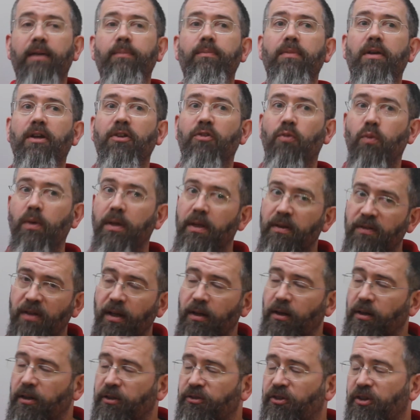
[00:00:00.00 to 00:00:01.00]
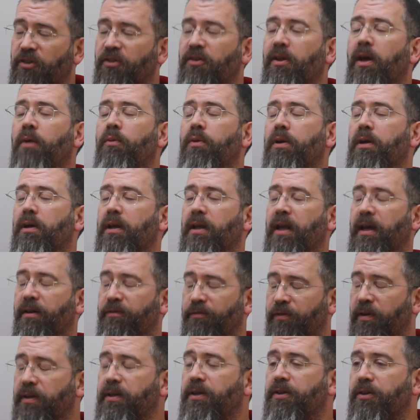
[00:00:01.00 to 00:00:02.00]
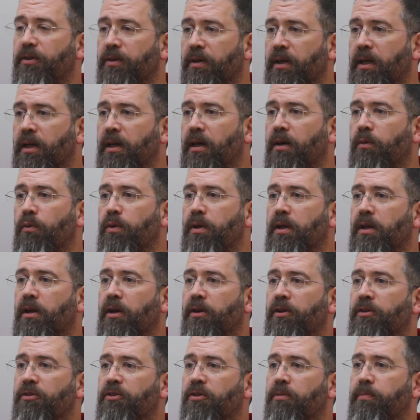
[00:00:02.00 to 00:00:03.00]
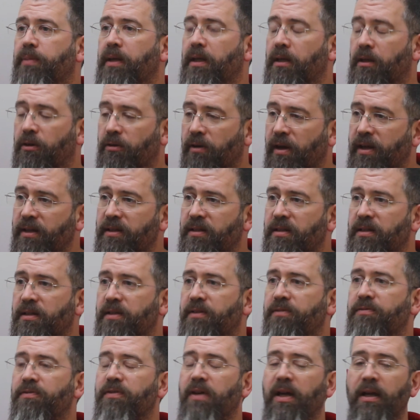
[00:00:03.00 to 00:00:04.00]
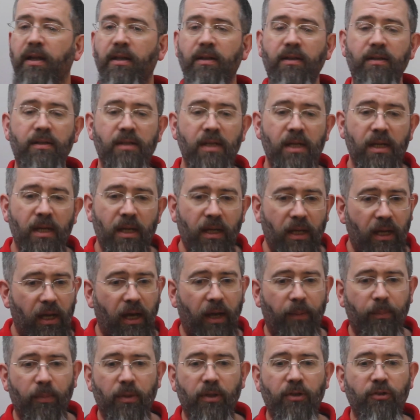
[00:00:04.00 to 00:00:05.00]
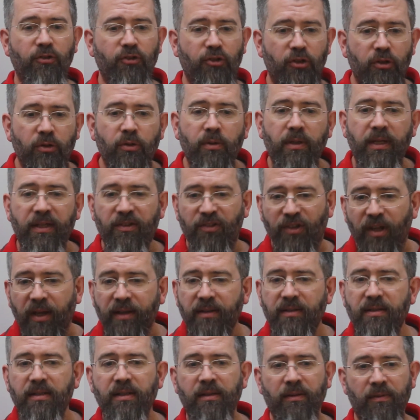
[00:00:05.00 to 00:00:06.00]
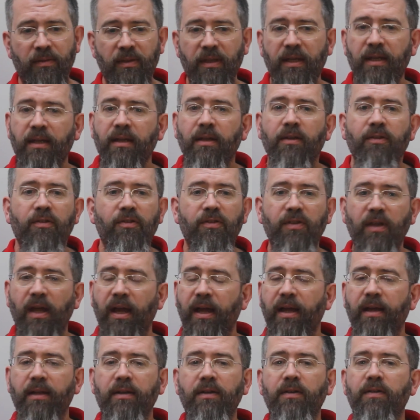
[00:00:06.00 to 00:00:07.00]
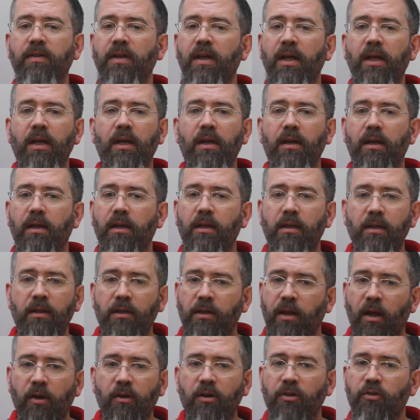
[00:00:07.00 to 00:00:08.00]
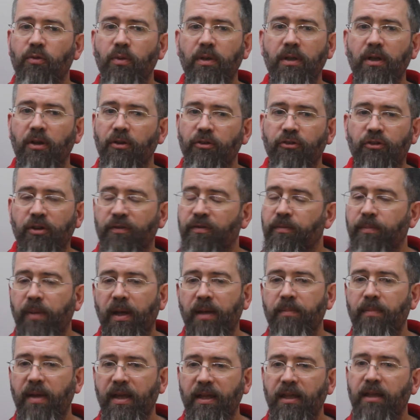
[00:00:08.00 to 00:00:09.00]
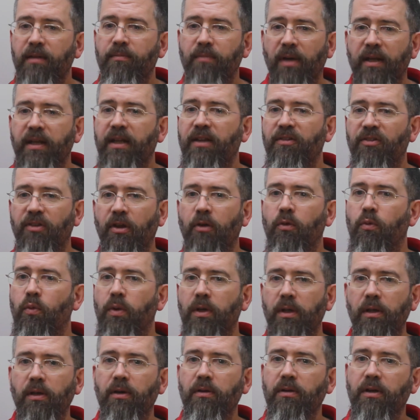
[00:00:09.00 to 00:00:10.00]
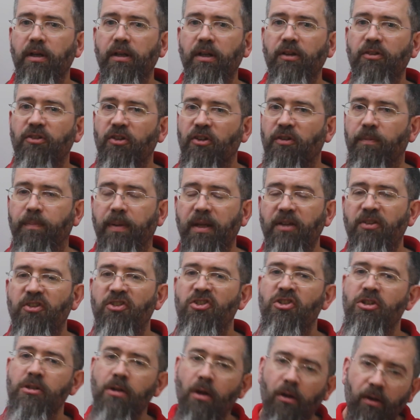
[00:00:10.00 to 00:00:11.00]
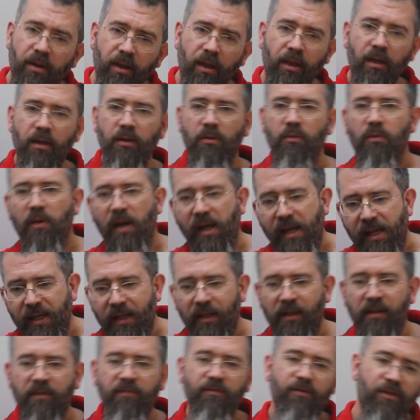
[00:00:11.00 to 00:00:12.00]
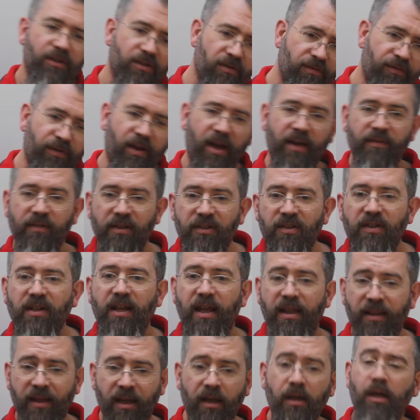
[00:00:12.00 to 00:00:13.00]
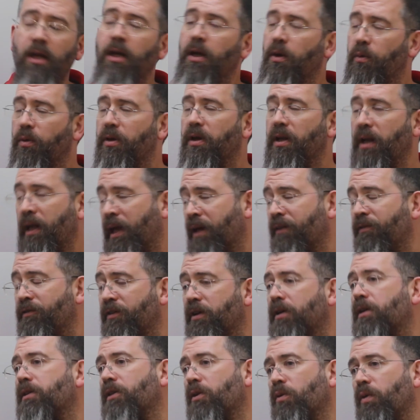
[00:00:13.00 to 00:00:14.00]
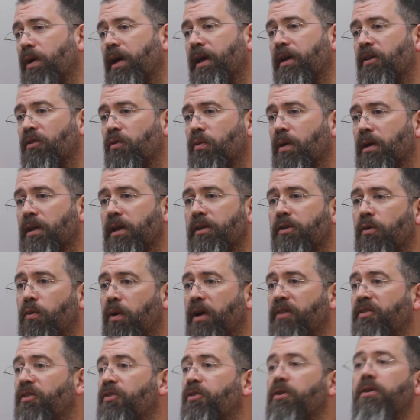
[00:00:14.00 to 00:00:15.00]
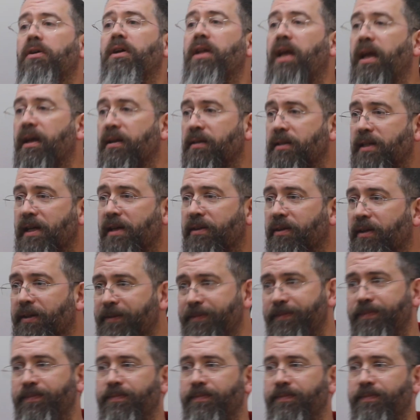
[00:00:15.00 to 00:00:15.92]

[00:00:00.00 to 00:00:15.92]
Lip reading: Because we're technologists and we're going to have fun doing it, and we're going to be creative and do exciting things, and you know, because we're not driven by making money, so we're not going to just be slogging away for 5 years to get there. We're going to have fun on the way as well, otherwise it's not going to hang together.